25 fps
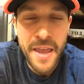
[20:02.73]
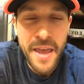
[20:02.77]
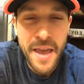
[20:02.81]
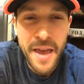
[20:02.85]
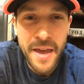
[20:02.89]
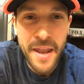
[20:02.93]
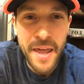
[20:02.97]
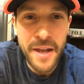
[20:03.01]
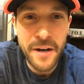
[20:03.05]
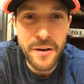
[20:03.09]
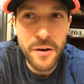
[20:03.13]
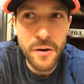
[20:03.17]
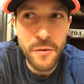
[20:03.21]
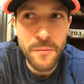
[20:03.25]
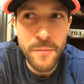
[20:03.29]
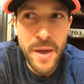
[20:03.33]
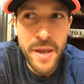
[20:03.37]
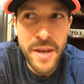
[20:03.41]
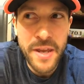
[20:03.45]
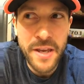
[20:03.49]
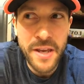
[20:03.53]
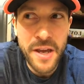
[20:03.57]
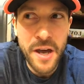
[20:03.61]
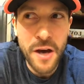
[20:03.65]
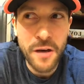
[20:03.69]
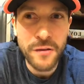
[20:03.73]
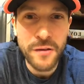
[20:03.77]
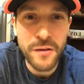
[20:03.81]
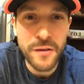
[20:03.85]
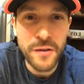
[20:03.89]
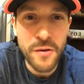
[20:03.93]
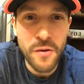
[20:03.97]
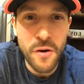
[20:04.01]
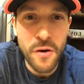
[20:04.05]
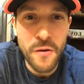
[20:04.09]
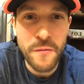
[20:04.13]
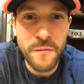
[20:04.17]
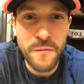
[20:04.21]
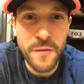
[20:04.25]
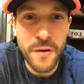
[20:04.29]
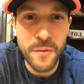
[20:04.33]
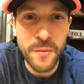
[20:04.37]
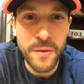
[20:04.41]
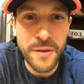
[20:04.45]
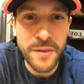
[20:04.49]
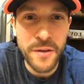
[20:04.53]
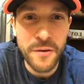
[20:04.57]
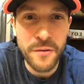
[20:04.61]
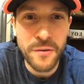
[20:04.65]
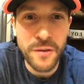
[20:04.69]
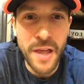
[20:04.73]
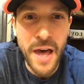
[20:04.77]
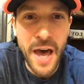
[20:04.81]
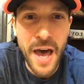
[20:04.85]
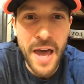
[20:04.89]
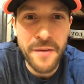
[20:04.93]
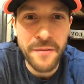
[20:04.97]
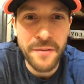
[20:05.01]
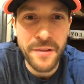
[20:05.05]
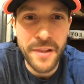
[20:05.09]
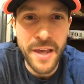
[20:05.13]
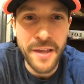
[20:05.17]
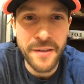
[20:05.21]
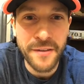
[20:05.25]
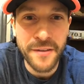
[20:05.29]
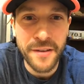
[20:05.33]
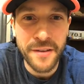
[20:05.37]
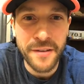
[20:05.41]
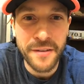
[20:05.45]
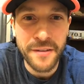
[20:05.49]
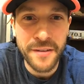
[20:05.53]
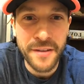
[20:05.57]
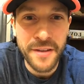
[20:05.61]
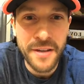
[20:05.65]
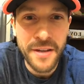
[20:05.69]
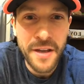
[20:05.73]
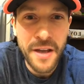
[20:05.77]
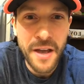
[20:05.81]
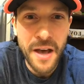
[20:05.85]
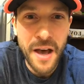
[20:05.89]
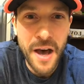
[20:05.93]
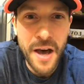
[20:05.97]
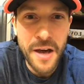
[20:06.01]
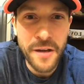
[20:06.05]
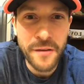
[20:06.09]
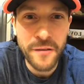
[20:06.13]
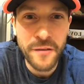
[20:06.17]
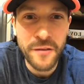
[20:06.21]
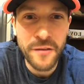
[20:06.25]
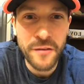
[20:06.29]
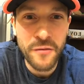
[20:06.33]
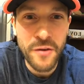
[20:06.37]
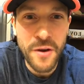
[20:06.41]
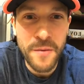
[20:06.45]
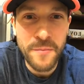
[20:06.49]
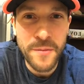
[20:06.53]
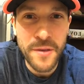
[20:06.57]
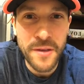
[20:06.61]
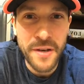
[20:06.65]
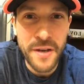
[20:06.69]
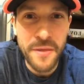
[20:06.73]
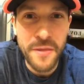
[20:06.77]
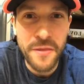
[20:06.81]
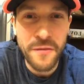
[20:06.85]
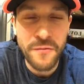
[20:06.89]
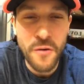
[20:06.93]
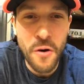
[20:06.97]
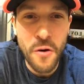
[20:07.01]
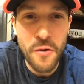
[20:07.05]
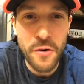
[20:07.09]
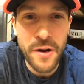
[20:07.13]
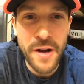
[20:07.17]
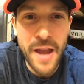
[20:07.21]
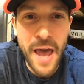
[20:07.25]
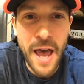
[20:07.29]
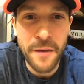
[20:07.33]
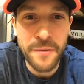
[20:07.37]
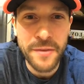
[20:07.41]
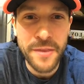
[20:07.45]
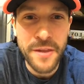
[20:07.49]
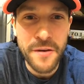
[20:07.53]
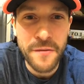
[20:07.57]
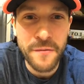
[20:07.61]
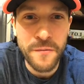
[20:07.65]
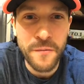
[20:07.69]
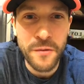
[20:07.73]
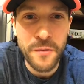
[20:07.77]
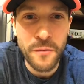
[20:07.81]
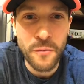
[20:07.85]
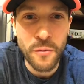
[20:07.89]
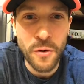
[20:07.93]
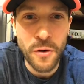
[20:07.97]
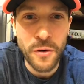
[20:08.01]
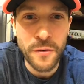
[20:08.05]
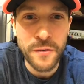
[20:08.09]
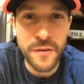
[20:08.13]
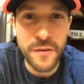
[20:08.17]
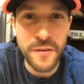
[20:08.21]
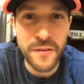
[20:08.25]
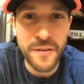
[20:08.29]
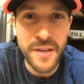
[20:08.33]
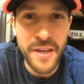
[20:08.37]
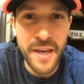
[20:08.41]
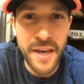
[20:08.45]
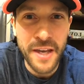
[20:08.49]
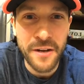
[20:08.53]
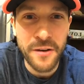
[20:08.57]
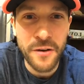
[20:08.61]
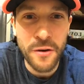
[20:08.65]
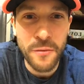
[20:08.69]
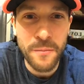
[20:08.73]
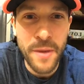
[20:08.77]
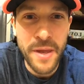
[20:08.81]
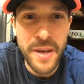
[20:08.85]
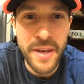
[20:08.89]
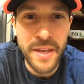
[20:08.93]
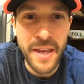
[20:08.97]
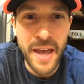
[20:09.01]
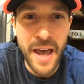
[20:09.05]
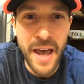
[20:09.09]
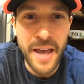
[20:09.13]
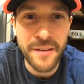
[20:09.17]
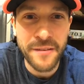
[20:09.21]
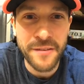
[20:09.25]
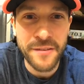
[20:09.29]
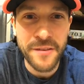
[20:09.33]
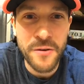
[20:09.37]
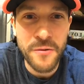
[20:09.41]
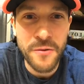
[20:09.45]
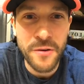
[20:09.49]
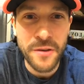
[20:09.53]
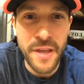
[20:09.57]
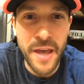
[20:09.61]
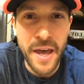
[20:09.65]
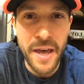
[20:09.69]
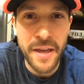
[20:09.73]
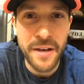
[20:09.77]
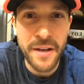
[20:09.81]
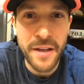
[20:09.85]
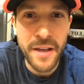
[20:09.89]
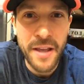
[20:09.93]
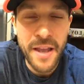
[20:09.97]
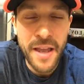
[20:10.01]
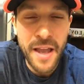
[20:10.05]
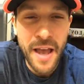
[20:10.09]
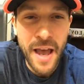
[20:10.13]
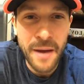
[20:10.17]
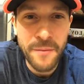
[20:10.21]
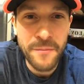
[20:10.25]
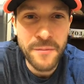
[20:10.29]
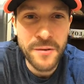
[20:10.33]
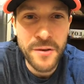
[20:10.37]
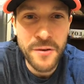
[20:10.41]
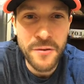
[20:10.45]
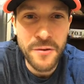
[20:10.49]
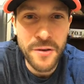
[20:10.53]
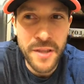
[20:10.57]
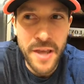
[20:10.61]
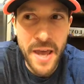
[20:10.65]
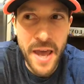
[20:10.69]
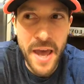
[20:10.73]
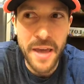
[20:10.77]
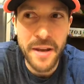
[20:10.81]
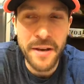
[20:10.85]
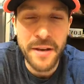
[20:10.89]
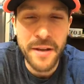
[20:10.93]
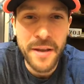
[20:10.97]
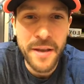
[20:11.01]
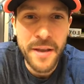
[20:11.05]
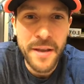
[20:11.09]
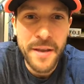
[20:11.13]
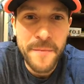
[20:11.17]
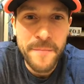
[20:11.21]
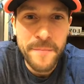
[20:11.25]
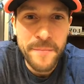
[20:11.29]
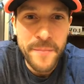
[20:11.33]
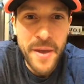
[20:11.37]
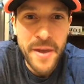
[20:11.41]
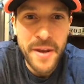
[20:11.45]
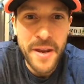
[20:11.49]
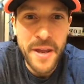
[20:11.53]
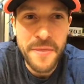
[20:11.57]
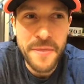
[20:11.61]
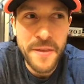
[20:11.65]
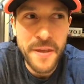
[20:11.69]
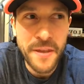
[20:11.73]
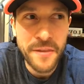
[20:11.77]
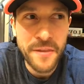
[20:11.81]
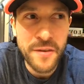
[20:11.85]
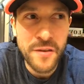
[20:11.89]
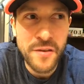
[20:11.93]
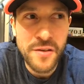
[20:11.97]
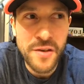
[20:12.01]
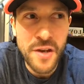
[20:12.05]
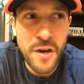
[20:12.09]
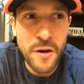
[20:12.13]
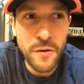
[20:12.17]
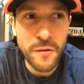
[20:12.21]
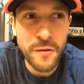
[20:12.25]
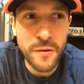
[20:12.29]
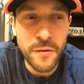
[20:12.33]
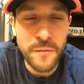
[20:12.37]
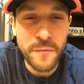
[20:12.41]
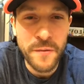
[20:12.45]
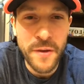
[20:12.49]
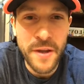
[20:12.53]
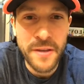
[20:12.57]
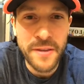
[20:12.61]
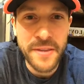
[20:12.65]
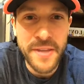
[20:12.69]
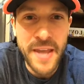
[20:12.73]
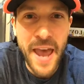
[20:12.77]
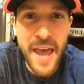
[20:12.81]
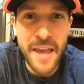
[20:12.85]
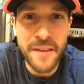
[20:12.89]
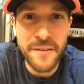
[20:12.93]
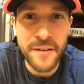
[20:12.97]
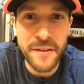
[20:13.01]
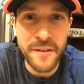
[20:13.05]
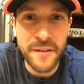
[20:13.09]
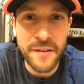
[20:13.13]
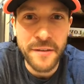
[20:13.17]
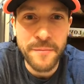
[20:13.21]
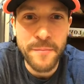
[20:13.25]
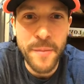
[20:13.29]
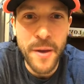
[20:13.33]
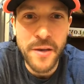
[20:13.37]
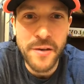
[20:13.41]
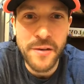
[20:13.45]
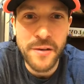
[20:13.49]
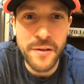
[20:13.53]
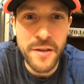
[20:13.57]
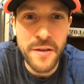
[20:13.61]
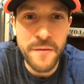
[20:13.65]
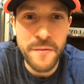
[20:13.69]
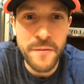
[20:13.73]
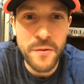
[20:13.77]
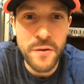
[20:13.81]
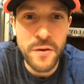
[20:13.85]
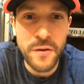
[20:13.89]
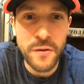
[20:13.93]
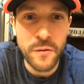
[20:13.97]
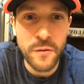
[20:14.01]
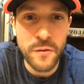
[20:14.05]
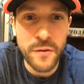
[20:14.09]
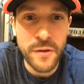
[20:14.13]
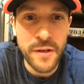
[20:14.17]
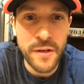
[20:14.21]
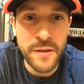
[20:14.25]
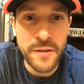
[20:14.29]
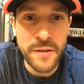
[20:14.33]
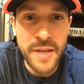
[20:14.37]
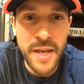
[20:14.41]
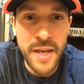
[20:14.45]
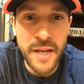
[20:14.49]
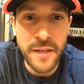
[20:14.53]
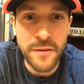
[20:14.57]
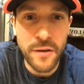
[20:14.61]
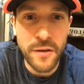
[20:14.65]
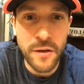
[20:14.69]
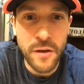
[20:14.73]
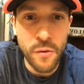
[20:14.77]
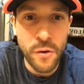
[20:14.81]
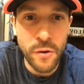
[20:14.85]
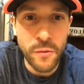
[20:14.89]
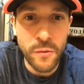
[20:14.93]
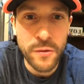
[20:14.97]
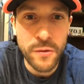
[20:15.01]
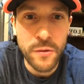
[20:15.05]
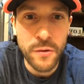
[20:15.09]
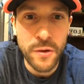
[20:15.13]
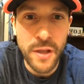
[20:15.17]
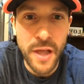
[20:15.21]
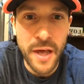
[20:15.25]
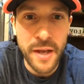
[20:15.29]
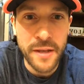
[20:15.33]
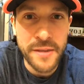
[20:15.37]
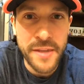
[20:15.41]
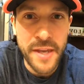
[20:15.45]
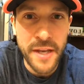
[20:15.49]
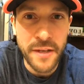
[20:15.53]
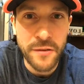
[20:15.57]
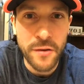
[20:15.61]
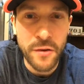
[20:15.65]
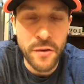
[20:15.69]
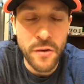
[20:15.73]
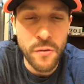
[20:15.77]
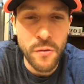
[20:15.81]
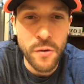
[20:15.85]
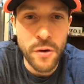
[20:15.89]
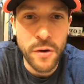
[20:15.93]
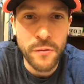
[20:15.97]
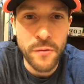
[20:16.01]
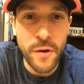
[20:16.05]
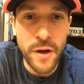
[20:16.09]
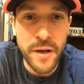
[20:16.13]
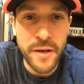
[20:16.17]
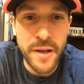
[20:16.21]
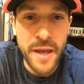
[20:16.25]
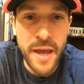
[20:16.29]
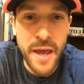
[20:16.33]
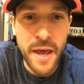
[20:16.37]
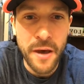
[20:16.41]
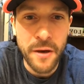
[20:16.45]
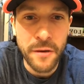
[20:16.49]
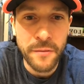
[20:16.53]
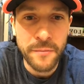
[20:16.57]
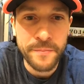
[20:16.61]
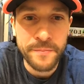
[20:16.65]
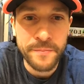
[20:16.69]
And I don't know many coaches who are filming their live lessons unscripted and throwing it out there for the world to see. I don't know many guys doing that. I'm doing that, and I think the shows are fantastic, especially if you're interested in technical work. We're doing a lot of technical work right now.